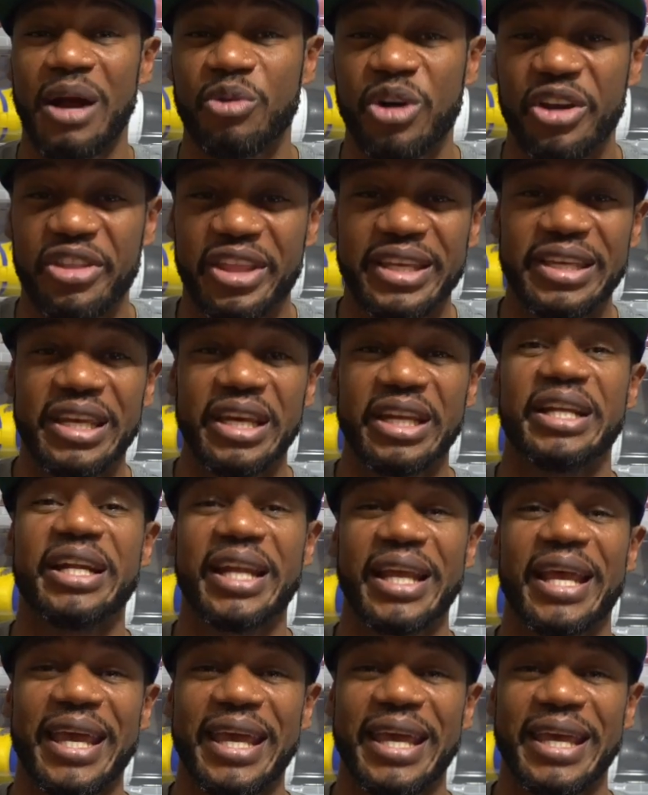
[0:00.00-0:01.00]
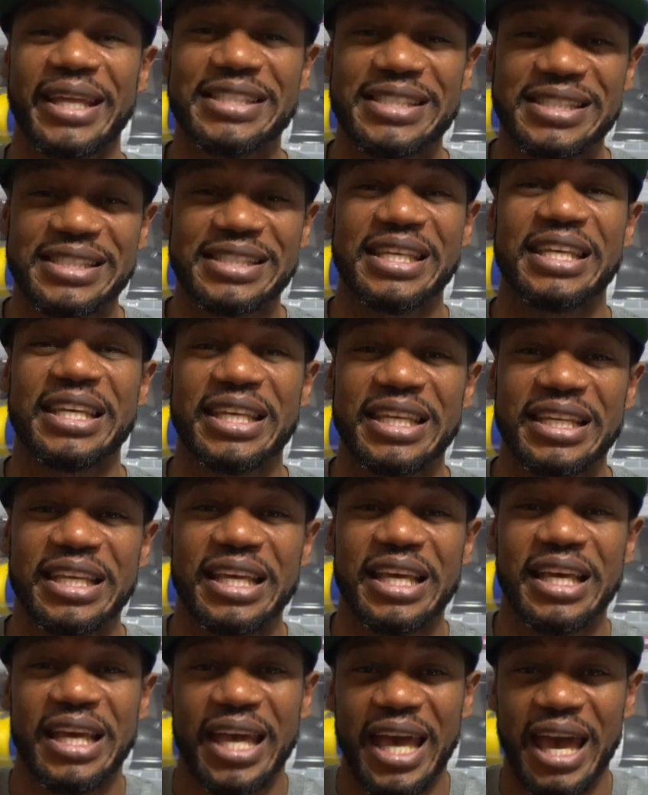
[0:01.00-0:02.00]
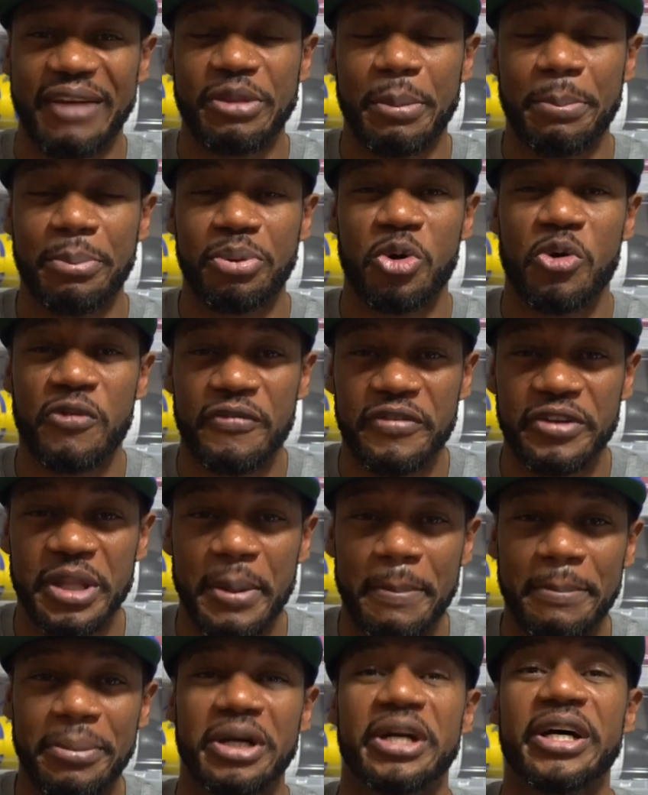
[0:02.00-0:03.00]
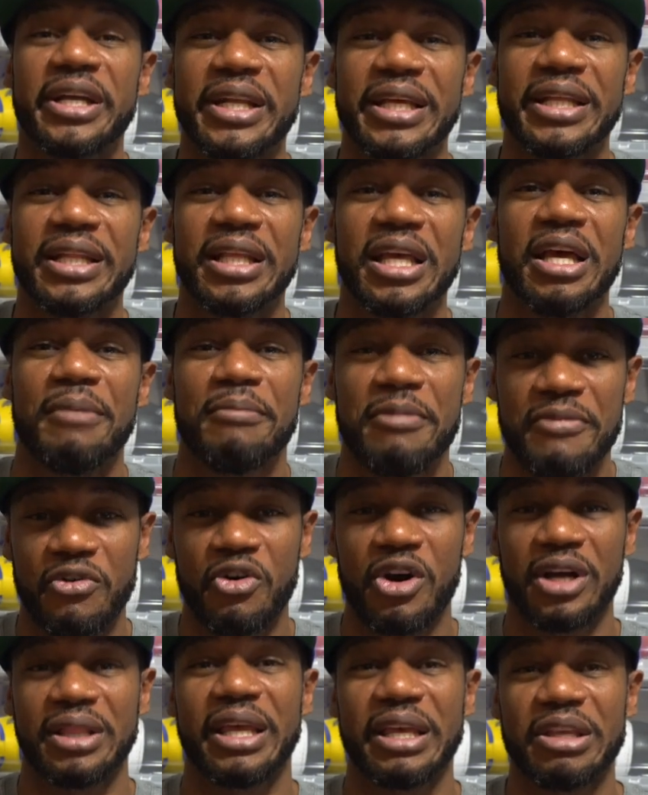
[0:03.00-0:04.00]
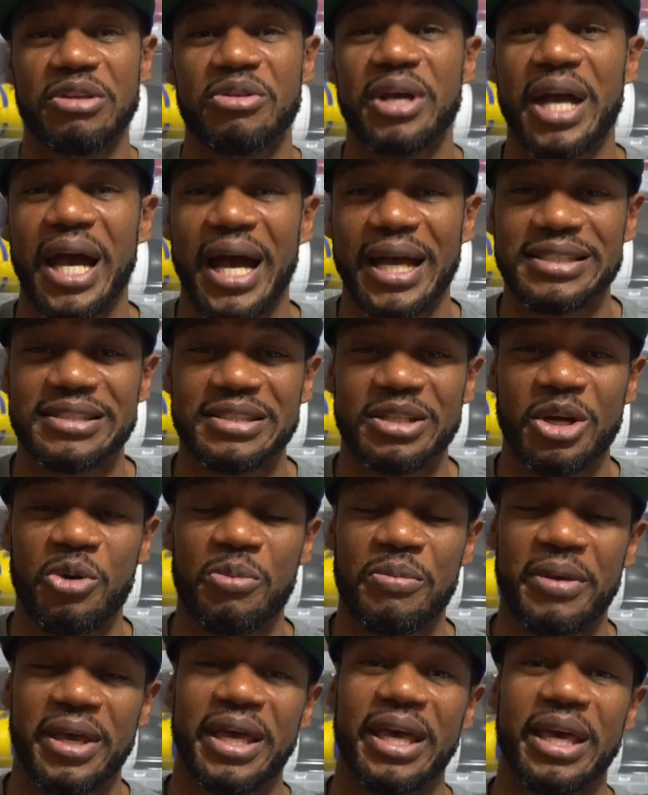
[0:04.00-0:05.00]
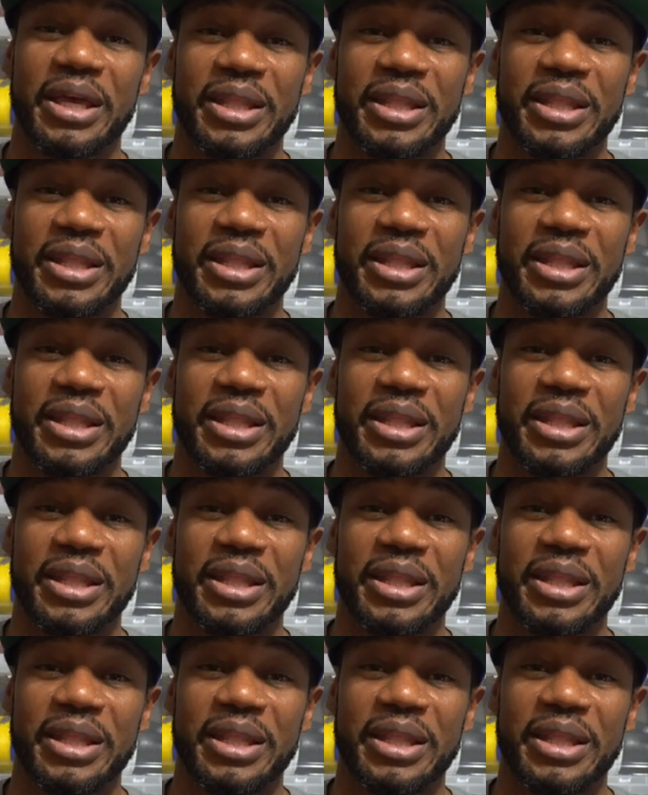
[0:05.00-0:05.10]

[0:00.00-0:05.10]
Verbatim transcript: I'd rather get it in the hand, see it, have the proof in the pudding before I let you guys know, man.